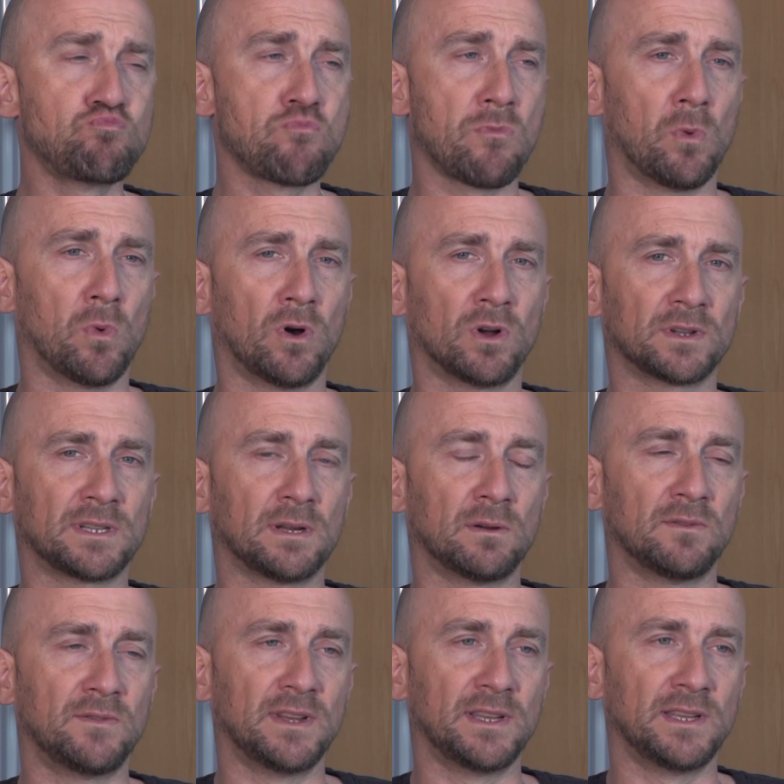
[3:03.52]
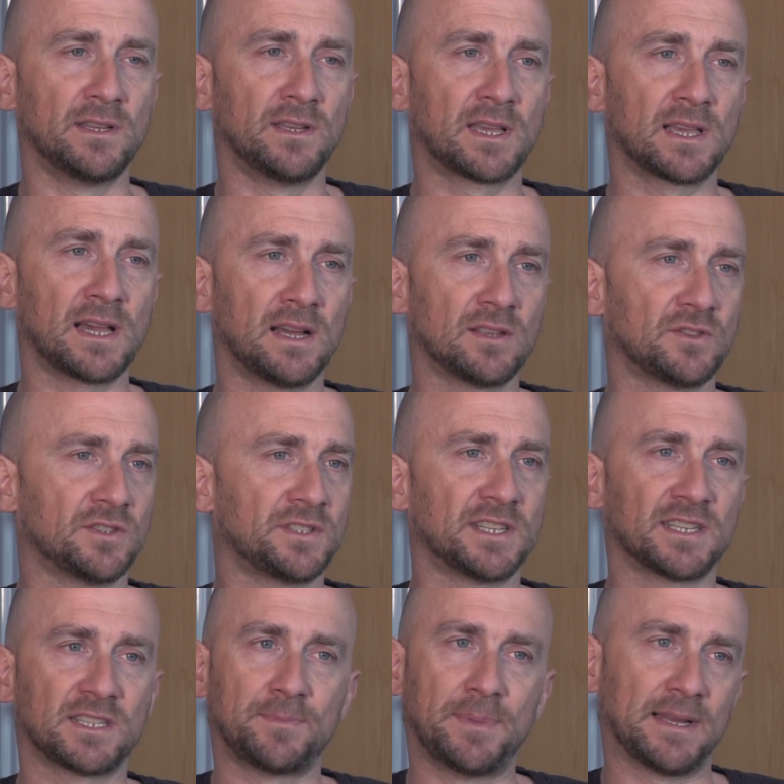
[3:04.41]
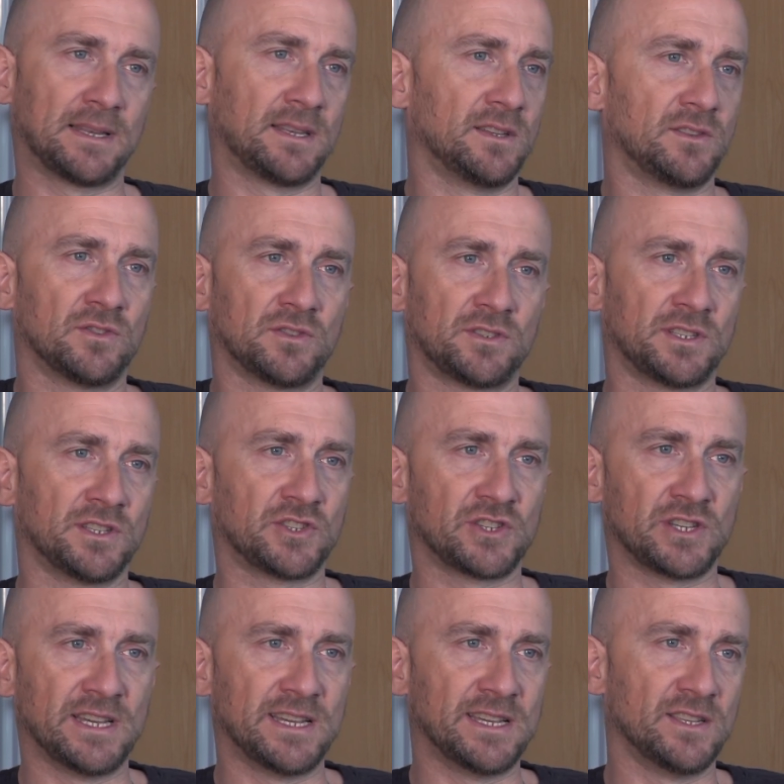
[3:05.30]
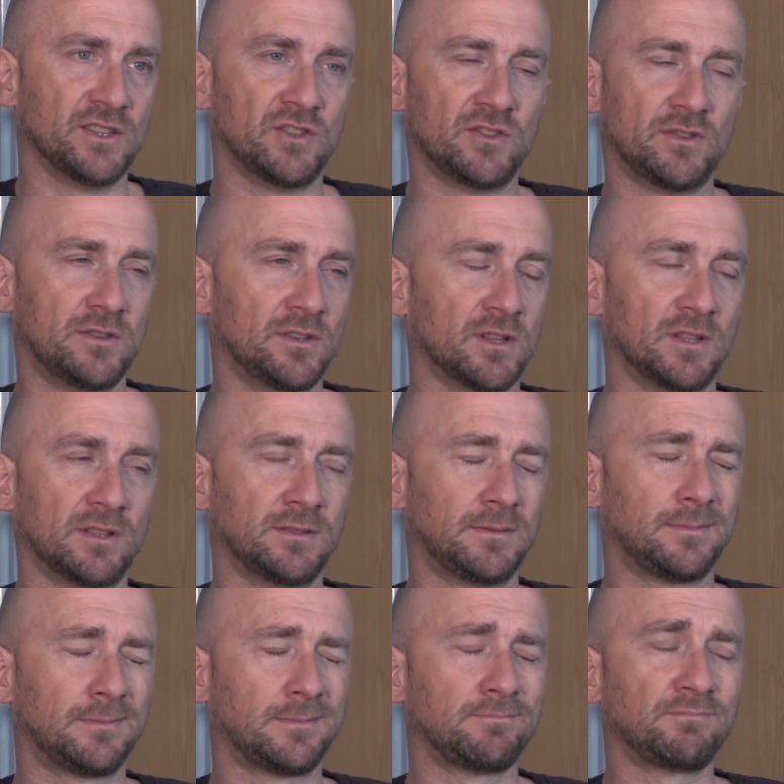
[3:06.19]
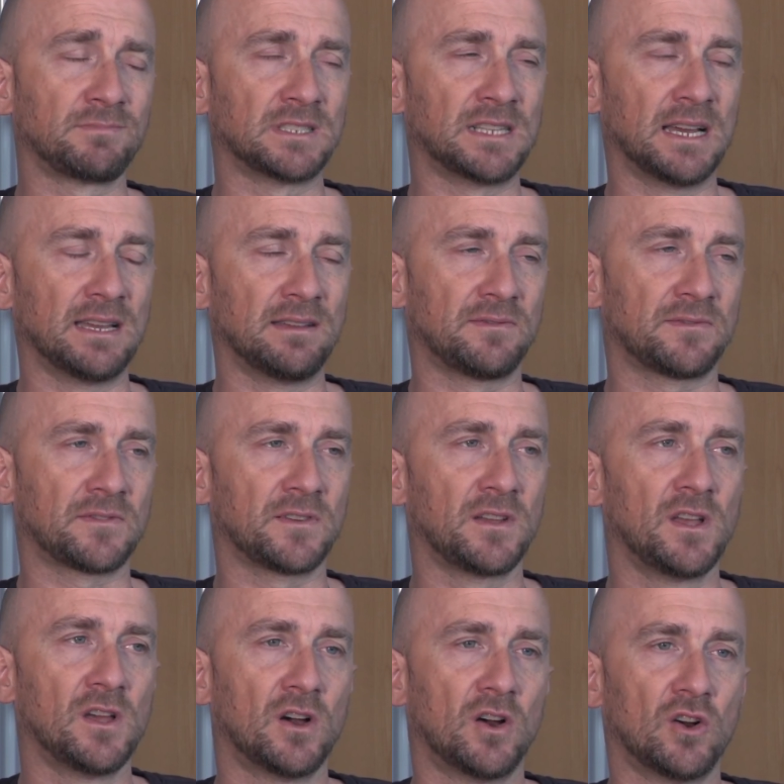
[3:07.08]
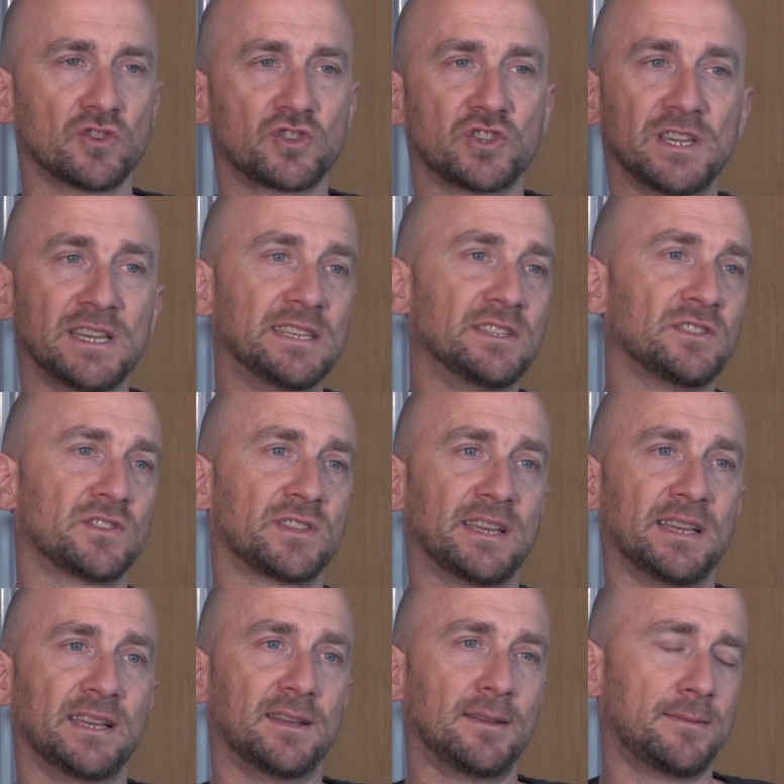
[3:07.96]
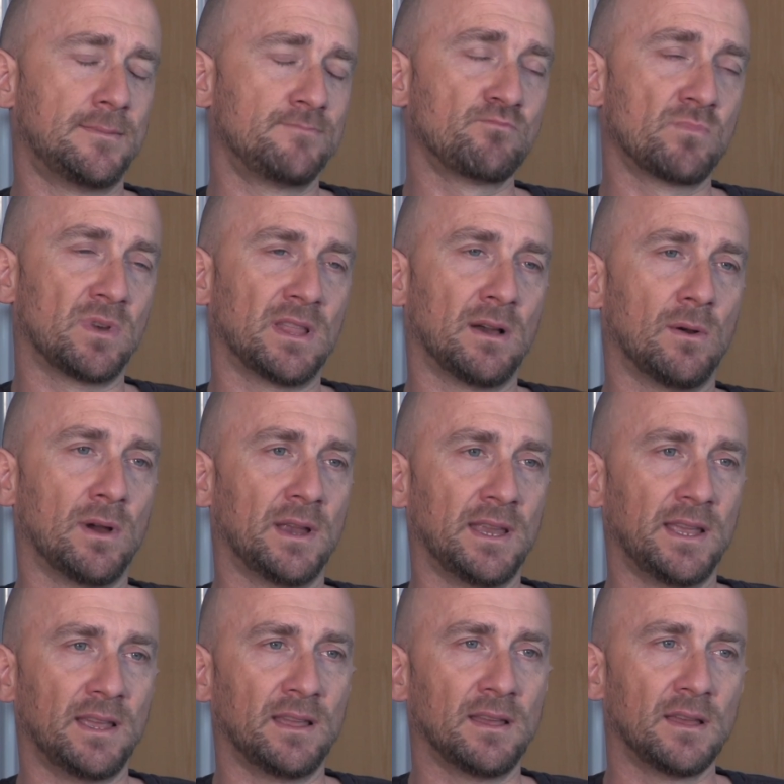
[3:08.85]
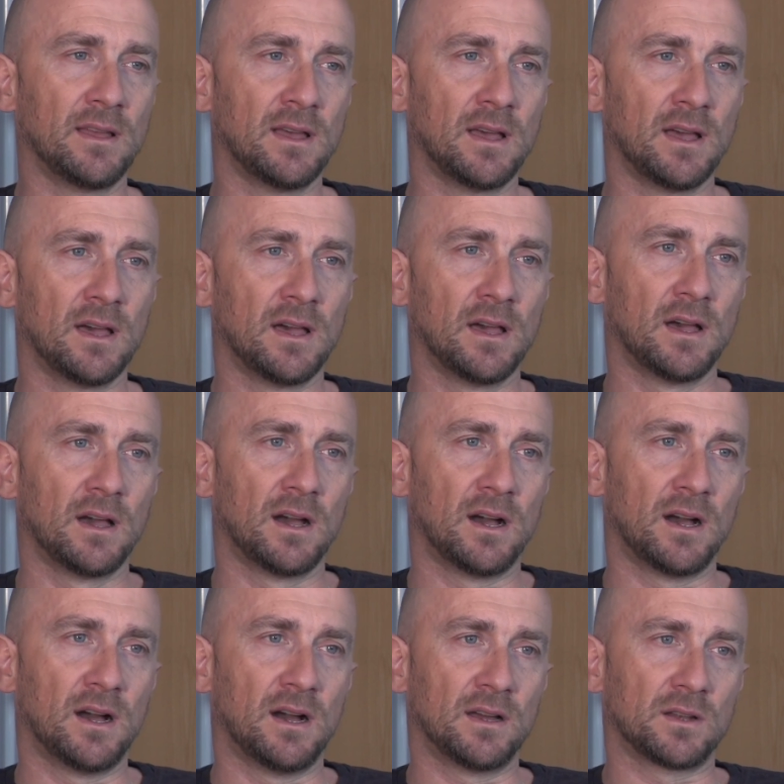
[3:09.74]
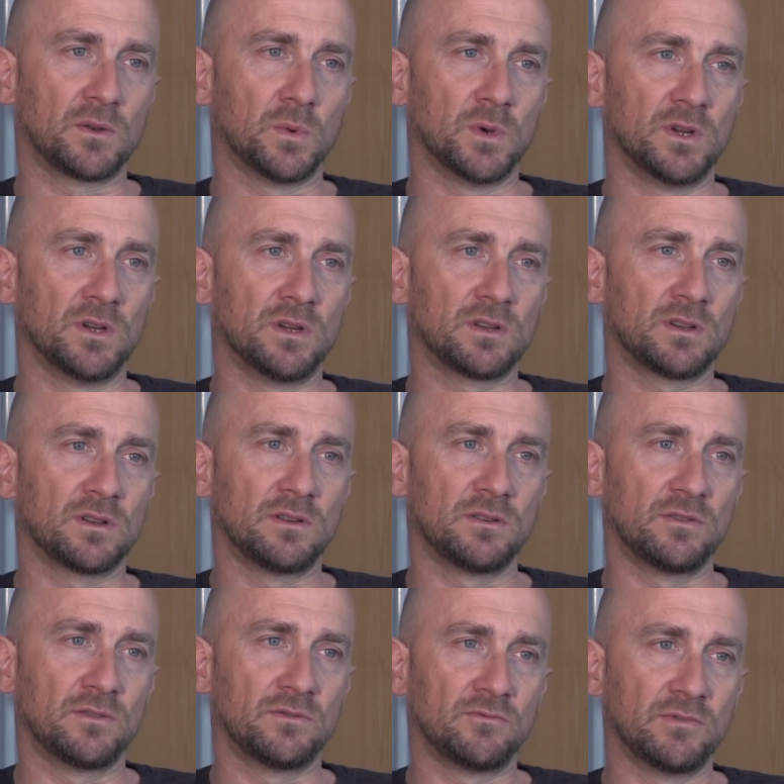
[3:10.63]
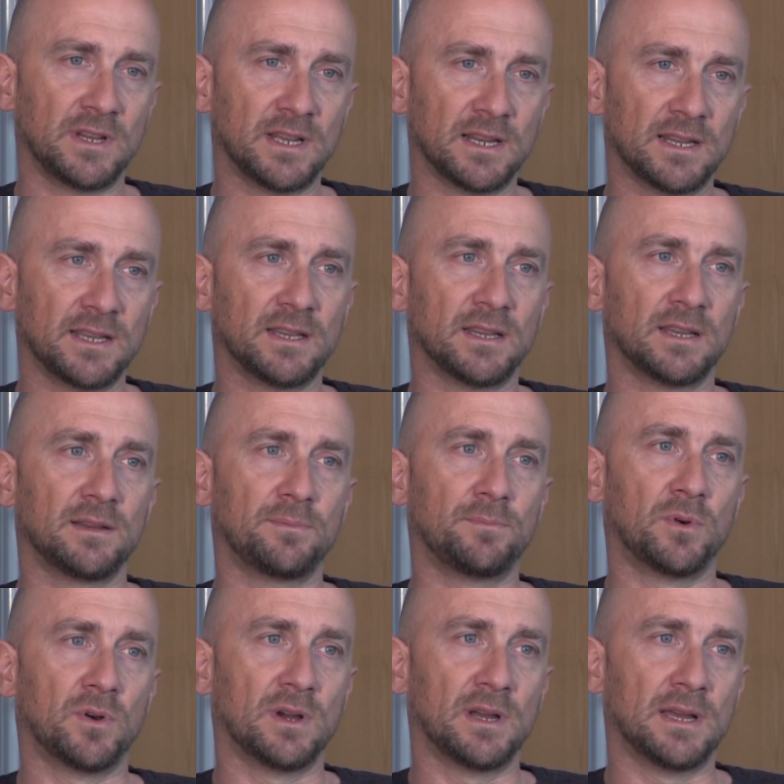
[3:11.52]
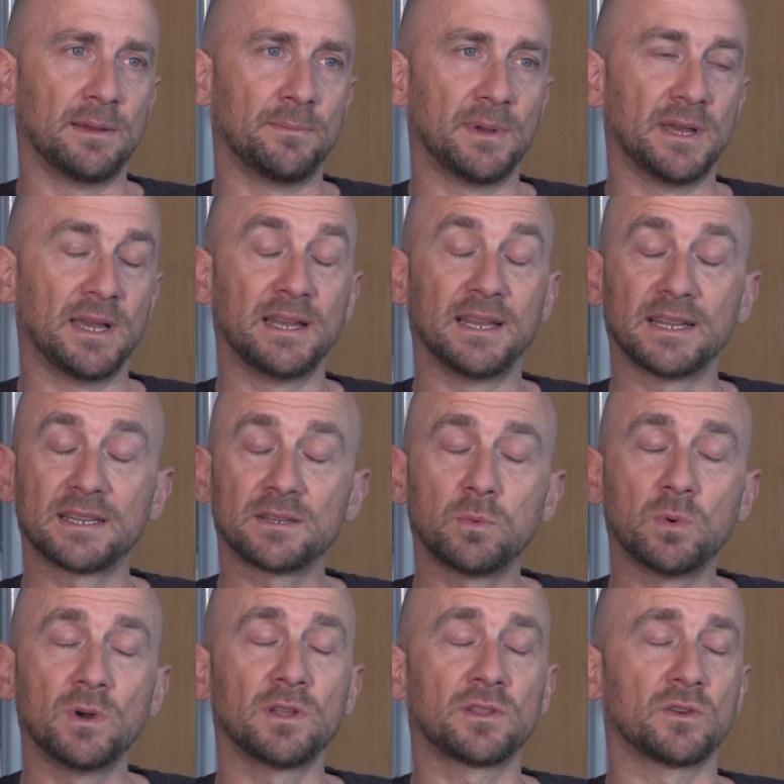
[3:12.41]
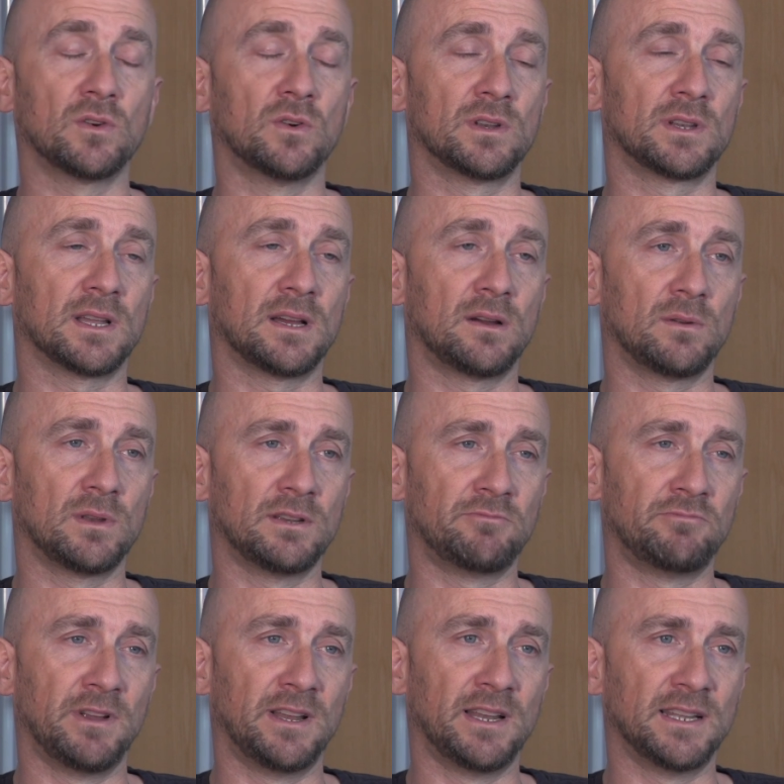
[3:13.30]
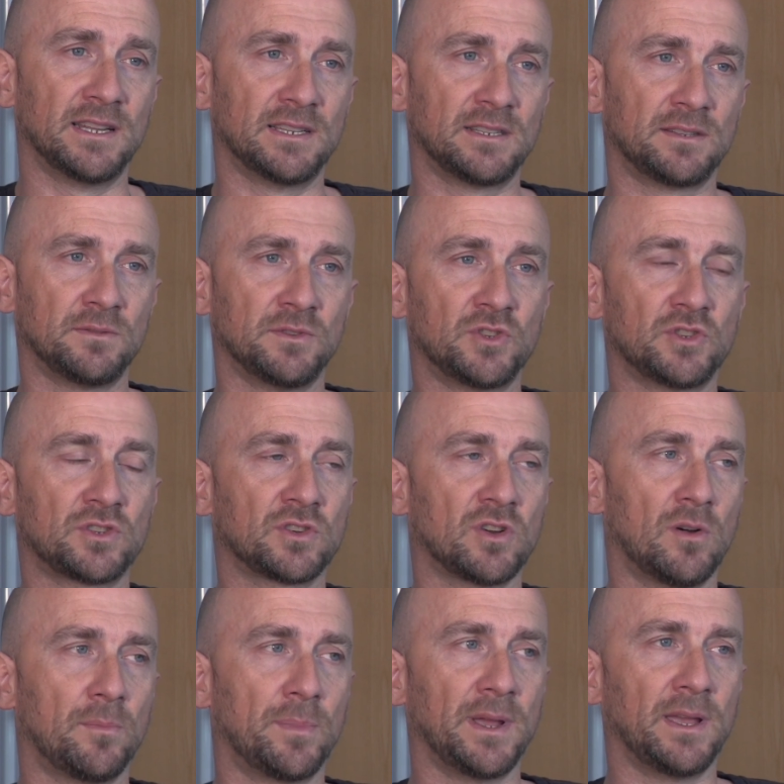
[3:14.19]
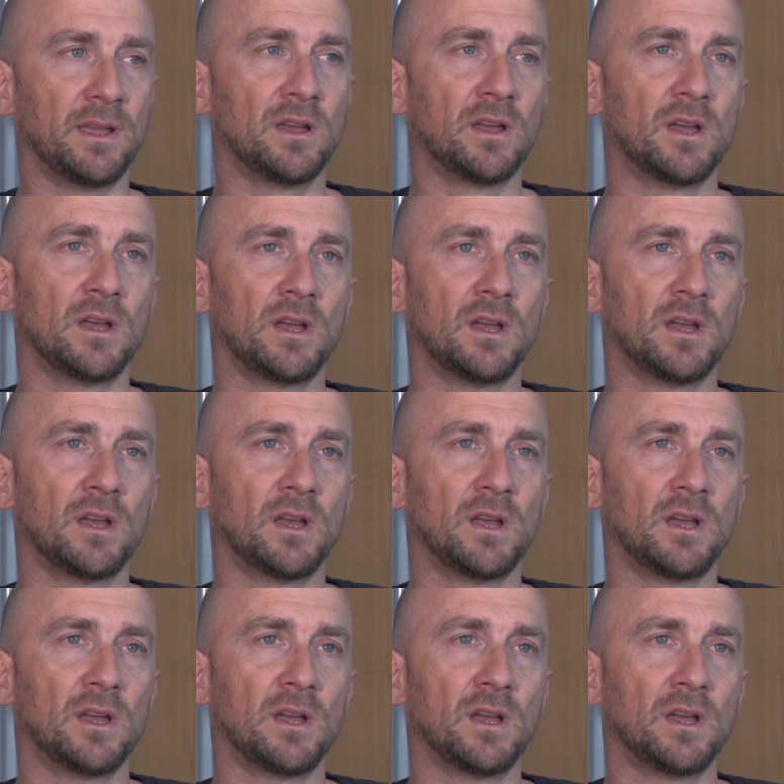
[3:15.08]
the words out of it. You can't just expect it just to change your life or change things without any hard work, really, yeah. But and it's worth going down, it really is. You just got to be